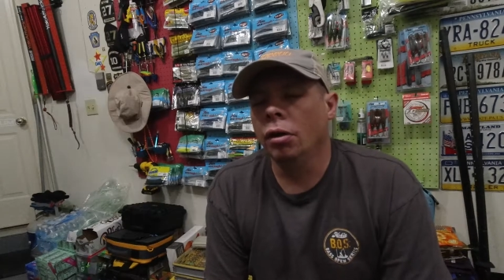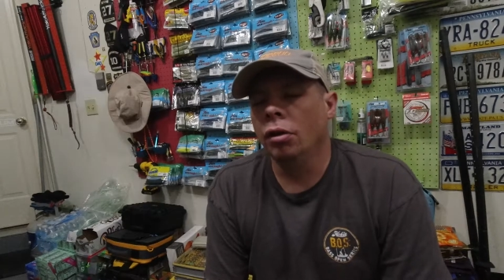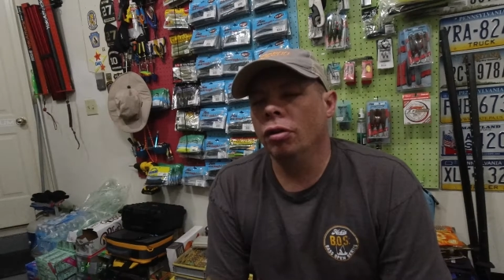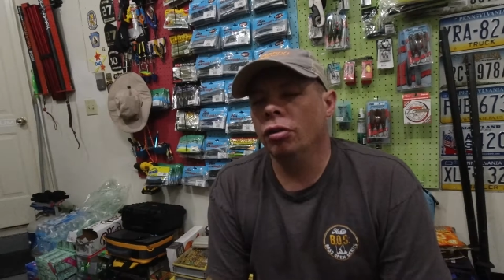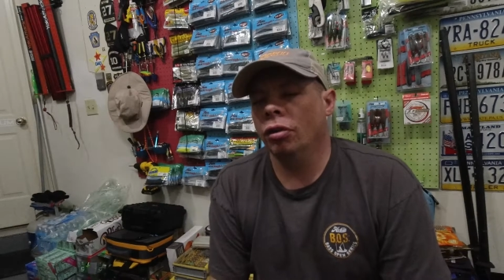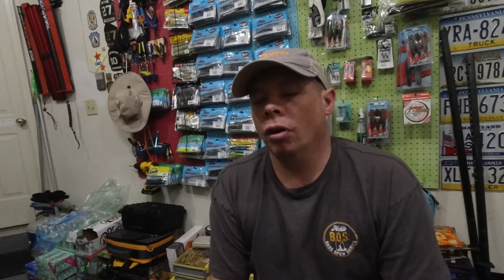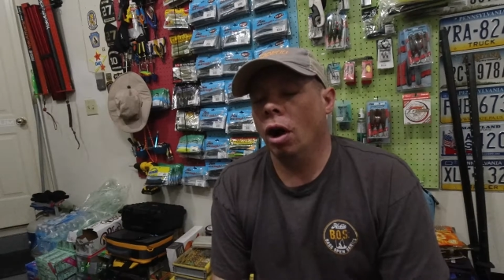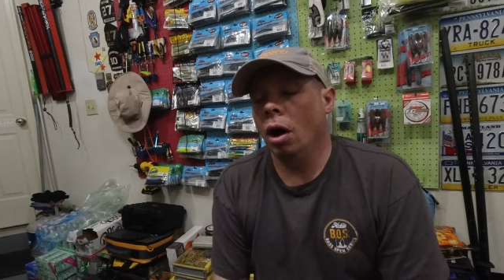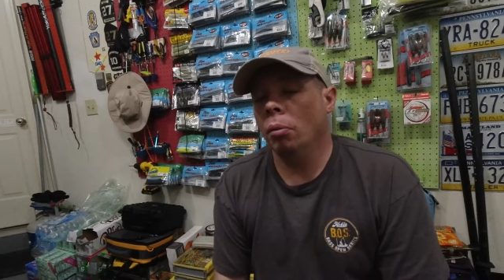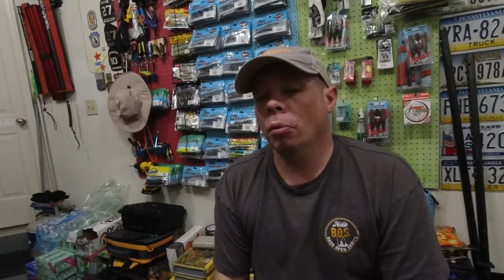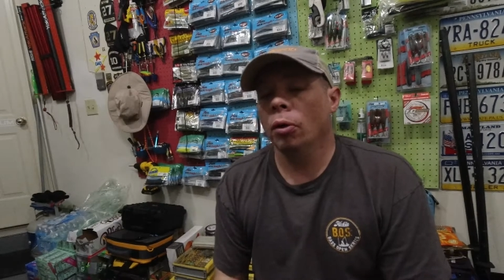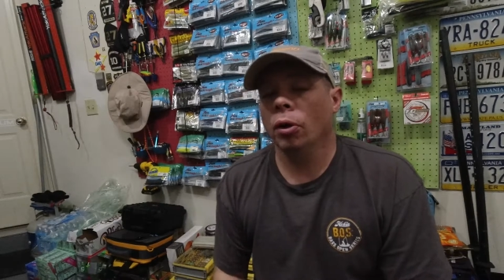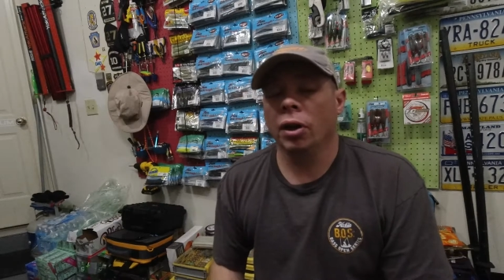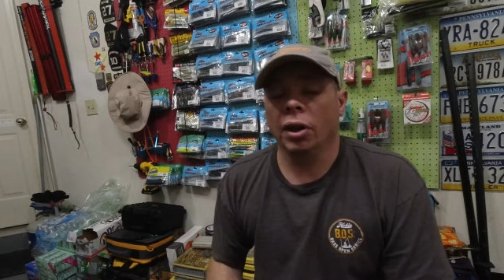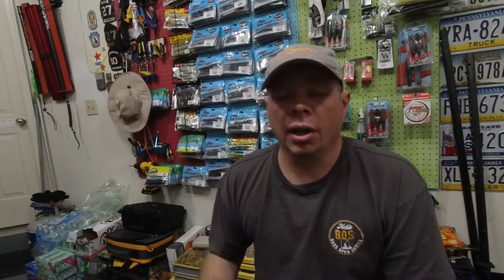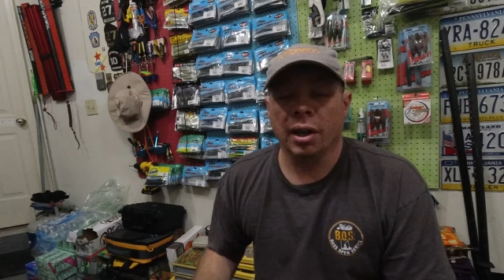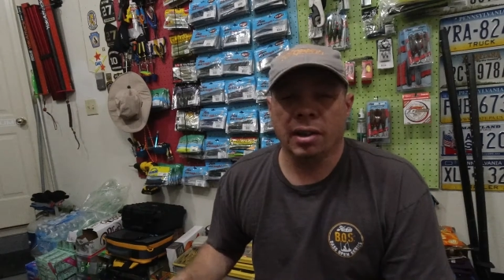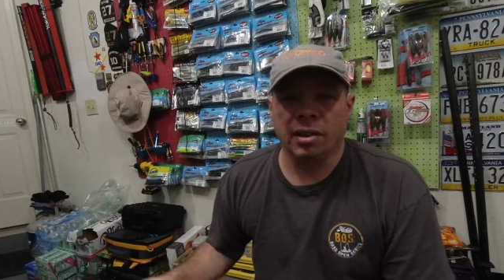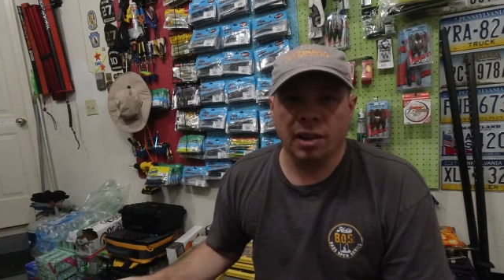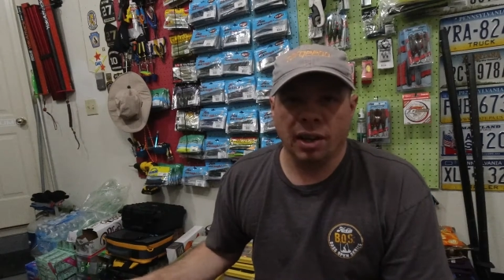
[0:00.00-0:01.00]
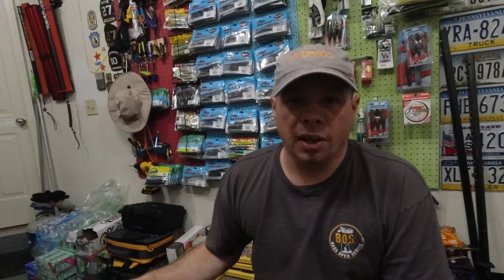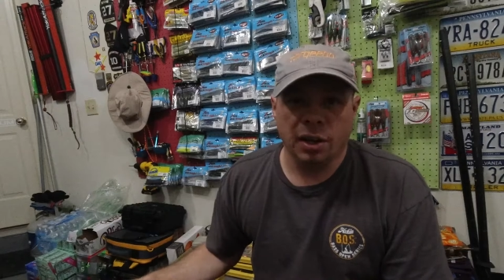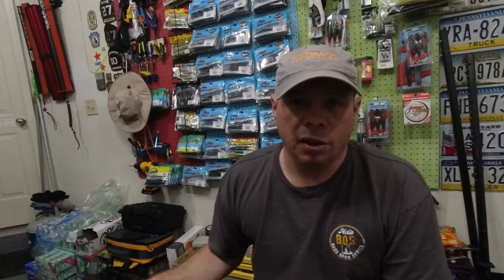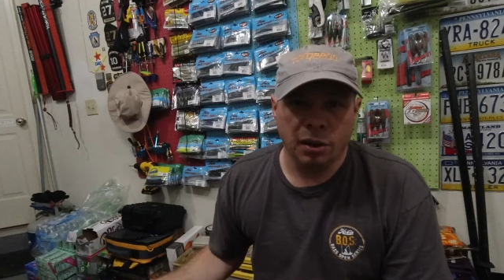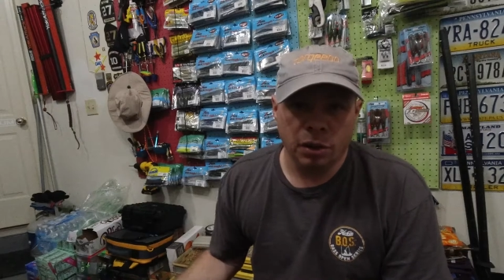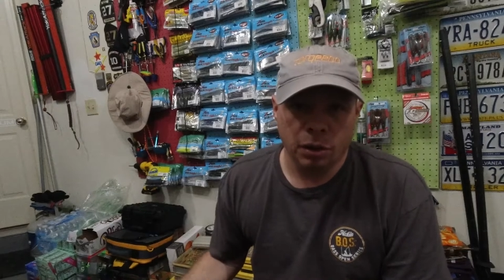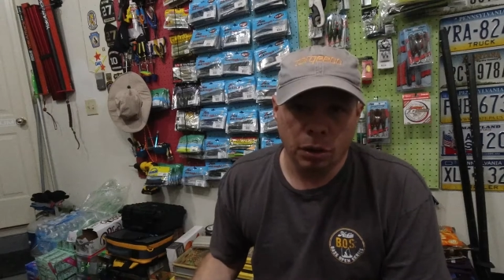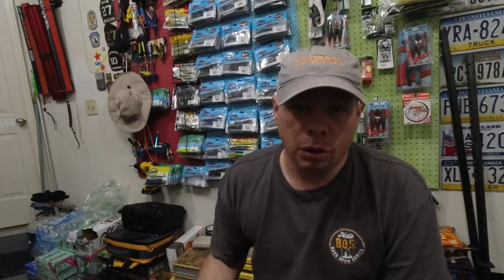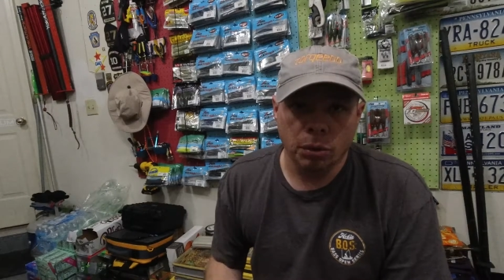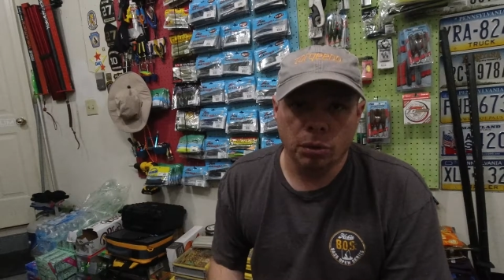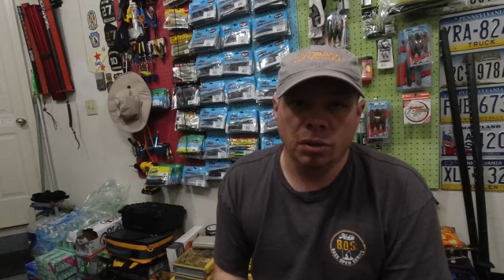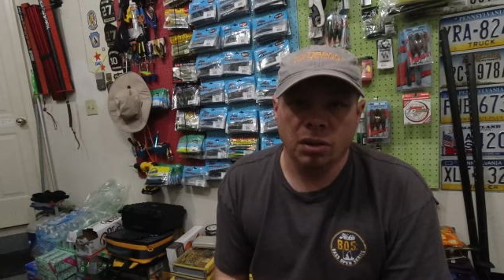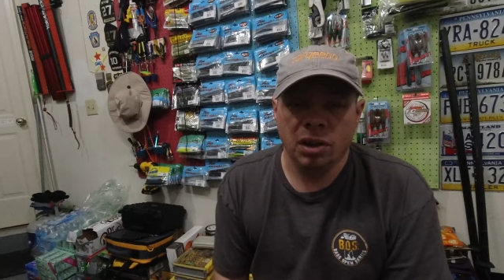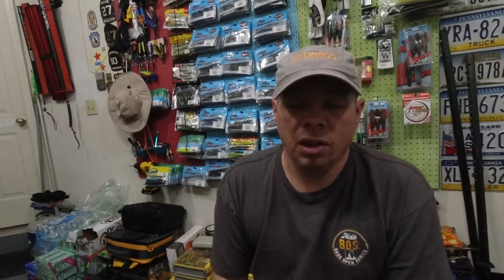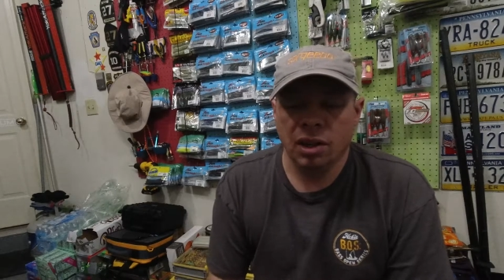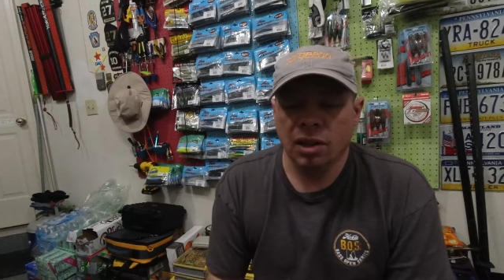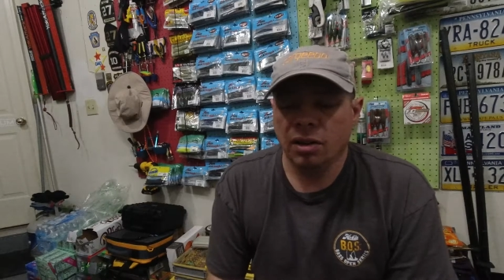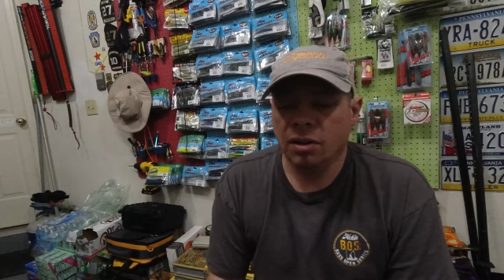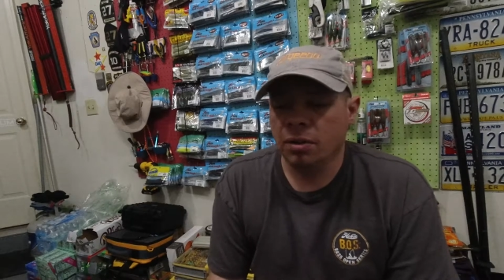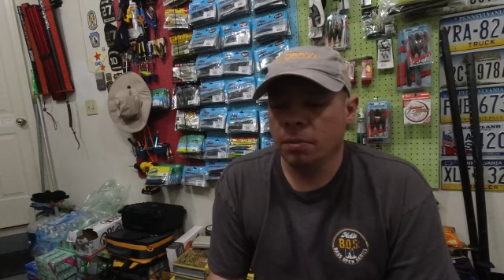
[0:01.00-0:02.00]
So I'm really excited to use
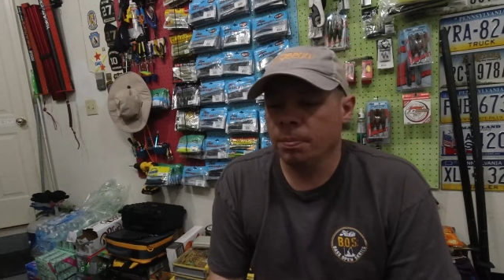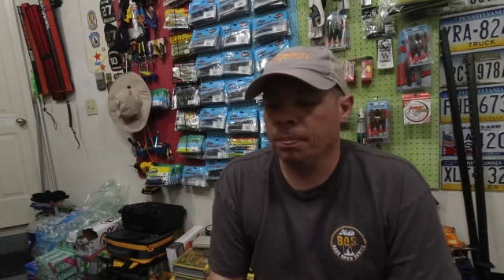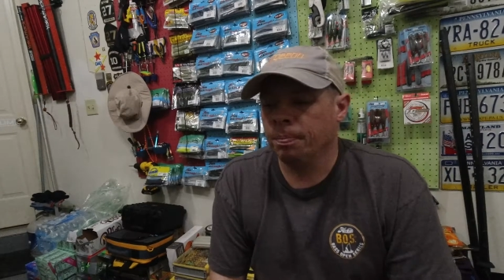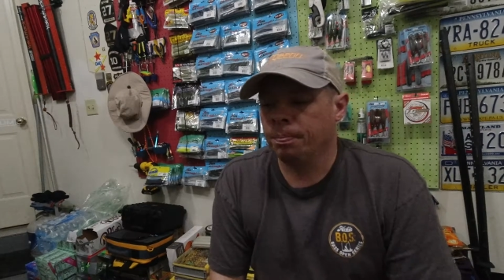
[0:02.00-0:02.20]
these.